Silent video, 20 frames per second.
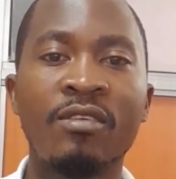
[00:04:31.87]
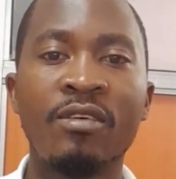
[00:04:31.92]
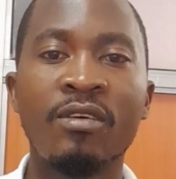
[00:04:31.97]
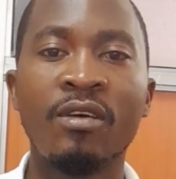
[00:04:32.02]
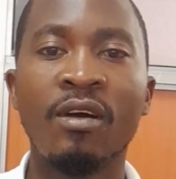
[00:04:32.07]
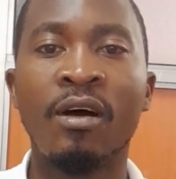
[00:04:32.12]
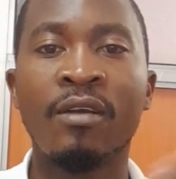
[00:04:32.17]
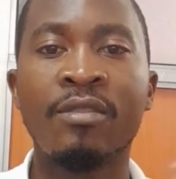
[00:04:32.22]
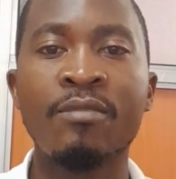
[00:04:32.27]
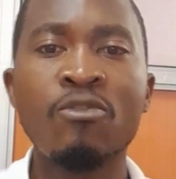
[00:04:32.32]

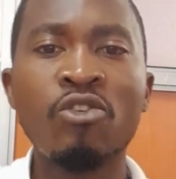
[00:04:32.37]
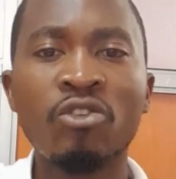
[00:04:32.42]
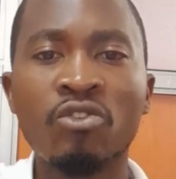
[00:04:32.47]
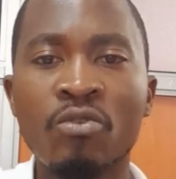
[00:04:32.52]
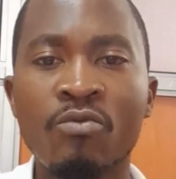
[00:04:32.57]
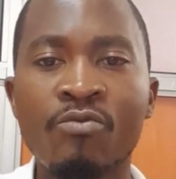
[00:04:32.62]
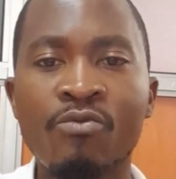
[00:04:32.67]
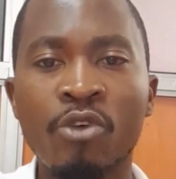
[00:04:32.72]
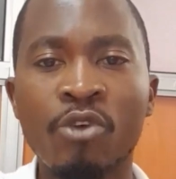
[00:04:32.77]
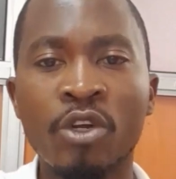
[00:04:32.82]
the most
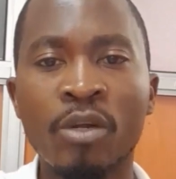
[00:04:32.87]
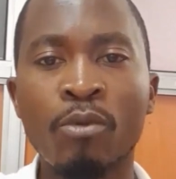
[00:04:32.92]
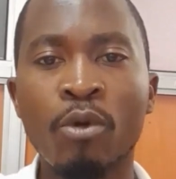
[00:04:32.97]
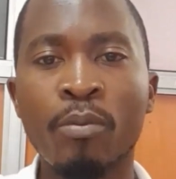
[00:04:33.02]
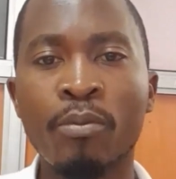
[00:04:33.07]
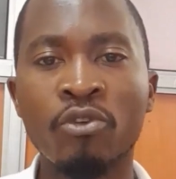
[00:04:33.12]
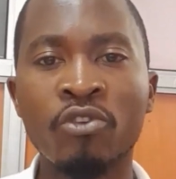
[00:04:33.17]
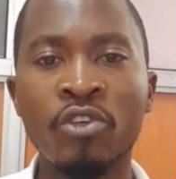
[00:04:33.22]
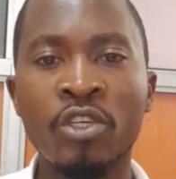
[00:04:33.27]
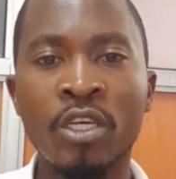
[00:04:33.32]
comfortable
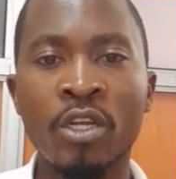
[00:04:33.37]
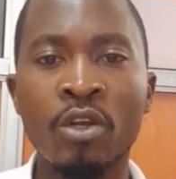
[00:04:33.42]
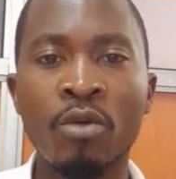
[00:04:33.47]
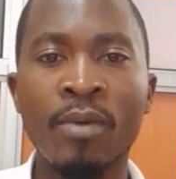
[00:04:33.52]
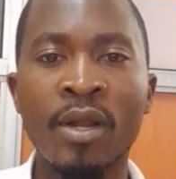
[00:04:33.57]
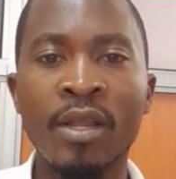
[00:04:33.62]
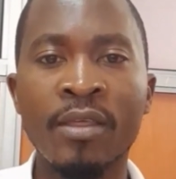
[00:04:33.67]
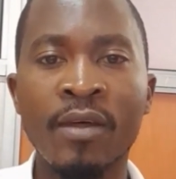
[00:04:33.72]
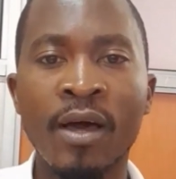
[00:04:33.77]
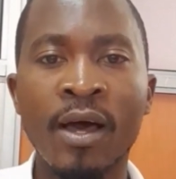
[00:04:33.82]
position,
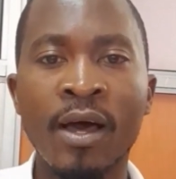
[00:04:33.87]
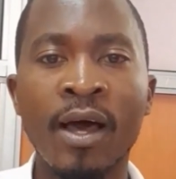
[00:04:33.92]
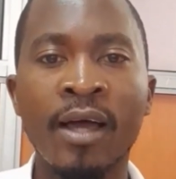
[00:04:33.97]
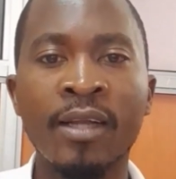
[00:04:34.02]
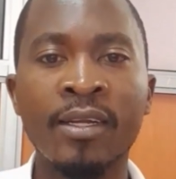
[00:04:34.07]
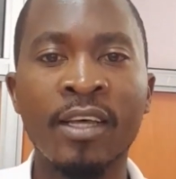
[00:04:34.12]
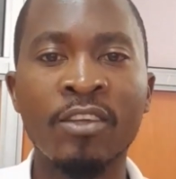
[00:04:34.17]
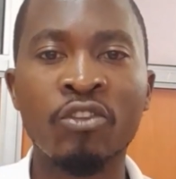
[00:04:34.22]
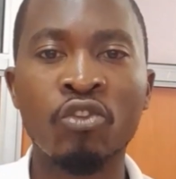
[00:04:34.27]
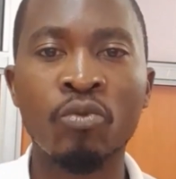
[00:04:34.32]
normally the hand
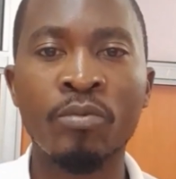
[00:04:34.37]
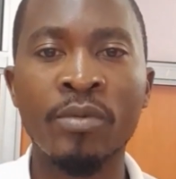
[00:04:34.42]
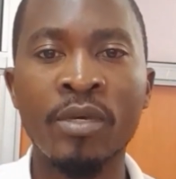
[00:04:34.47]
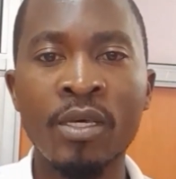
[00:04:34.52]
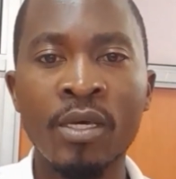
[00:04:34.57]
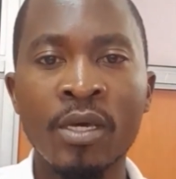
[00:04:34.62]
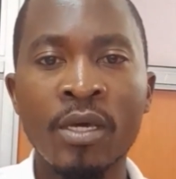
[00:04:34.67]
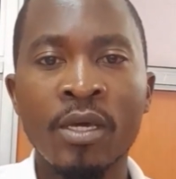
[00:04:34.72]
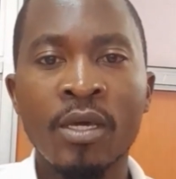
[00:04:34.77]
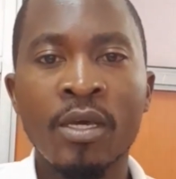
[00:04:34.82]
has to be
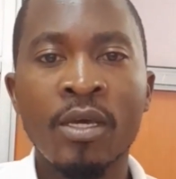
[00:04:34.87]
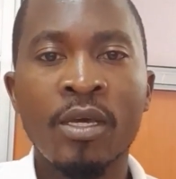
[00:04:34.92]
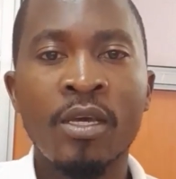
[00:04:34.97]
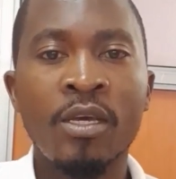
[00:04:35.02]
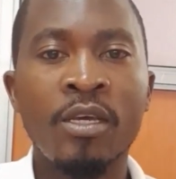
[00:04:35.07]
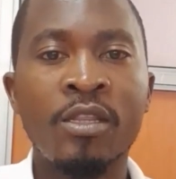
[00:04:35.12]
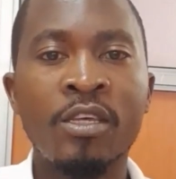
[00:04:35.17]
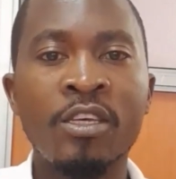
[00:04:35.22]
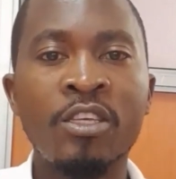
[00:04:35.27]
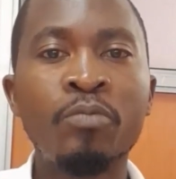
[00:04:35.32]

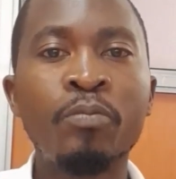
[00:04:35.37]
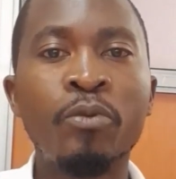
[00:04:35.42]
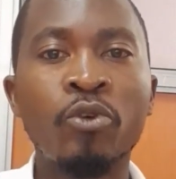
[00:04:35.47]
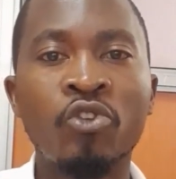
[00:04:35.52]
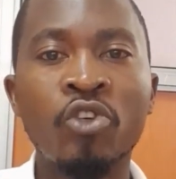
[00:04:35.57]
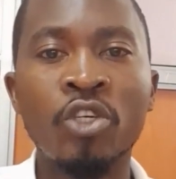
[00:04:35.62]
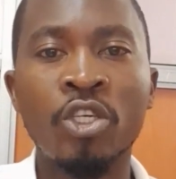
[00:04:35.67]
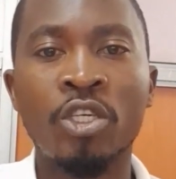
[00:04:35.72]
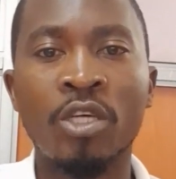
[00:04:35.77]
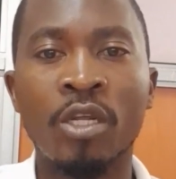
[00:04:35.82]
in this
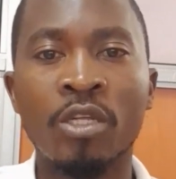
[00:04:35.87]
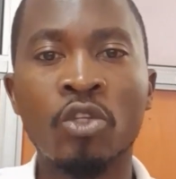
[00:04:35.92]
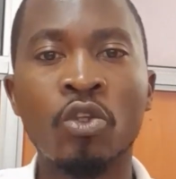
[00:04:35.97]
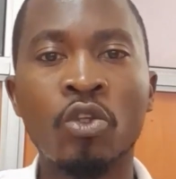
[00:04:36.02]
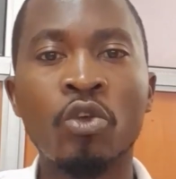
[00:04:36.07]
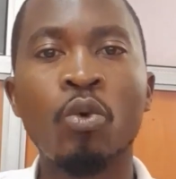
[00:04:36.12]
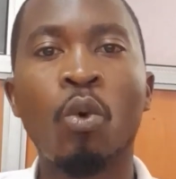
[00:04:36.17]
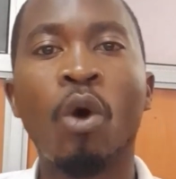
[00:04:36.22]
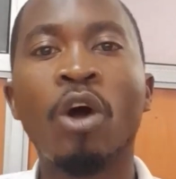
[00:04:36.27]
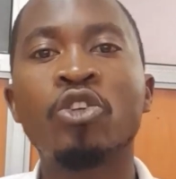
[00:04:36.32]
position. So
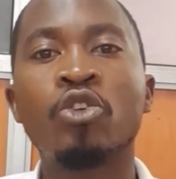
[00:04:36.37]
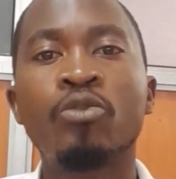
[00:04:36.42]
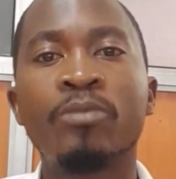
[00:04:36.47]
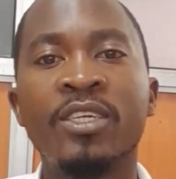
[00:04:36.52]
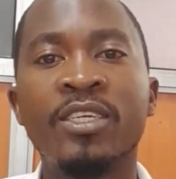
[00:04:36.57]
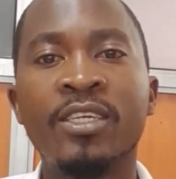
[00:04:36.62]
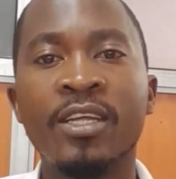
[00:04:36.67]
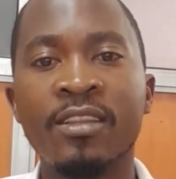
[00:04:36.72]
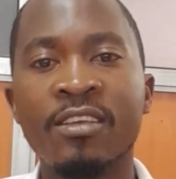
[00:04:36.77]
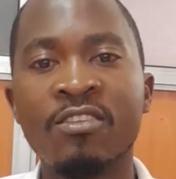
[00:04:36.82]
you want to
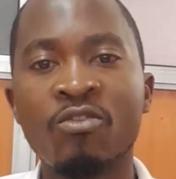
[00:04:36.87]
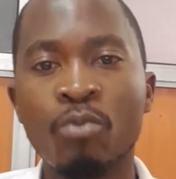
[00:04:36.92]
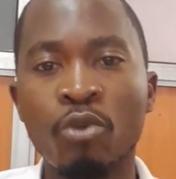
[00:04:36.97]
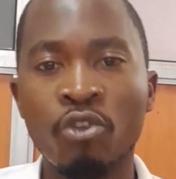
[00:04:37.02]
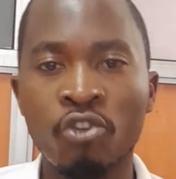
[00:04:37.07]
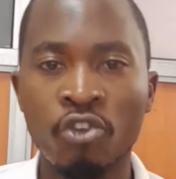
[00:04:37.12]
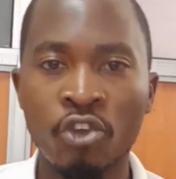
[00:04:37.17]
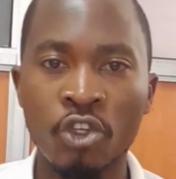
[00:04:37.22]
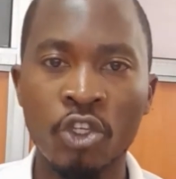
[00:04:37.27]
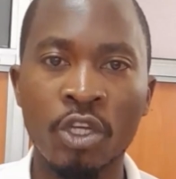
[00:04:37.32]
maintain this
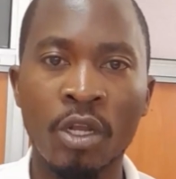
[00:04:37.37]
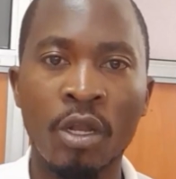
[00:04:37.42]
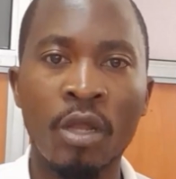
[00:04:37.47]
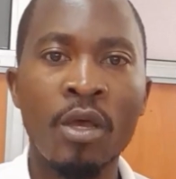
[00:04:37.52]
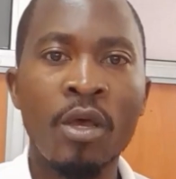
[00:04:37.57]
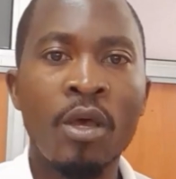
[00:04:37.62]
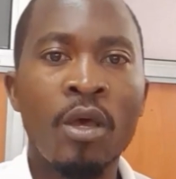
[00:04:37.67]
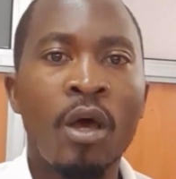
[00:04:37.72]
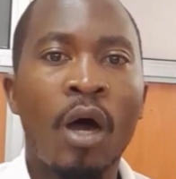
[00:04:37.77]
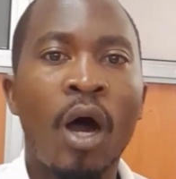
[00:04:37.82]
position.
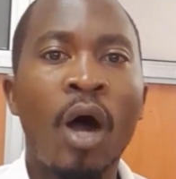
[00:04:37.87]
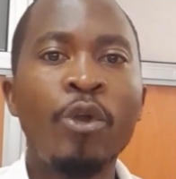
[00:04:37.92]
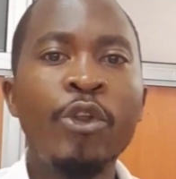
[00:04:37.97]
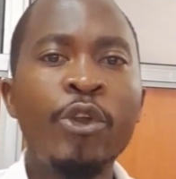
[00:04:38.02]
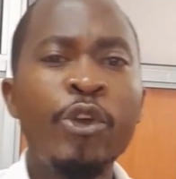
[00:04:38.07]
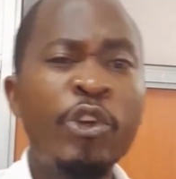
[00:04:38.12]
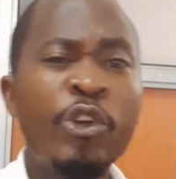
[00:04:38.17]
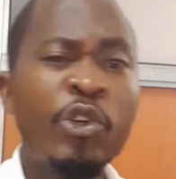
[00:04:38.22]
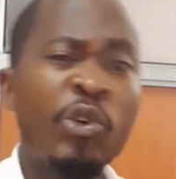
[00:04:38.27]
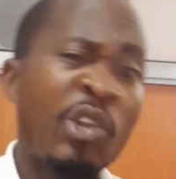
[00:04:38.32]
How do
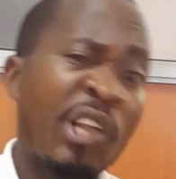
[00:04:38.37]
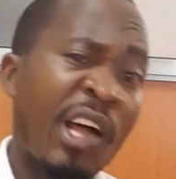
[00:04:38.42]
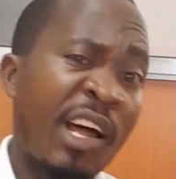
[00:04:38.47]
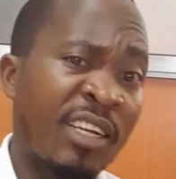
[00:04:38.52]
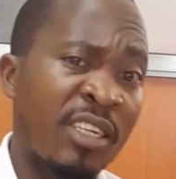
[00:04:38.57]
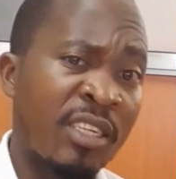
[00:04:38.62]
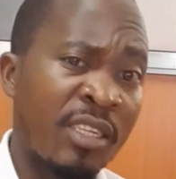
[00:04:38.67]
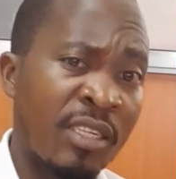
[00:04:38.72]
you do that?